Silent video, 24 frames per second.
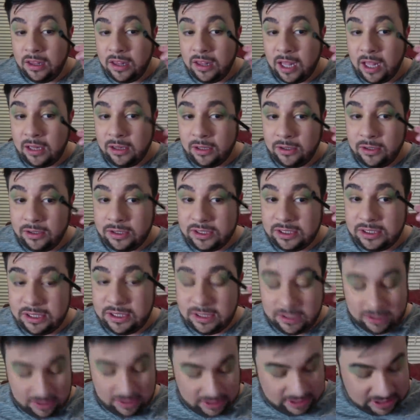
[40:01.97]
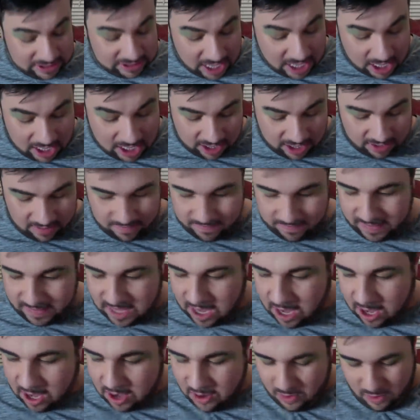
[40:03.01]
That looks stunning.
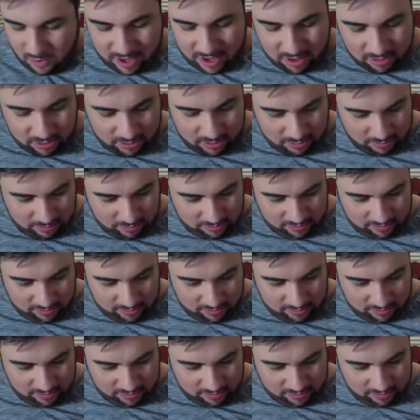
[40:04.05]
Well,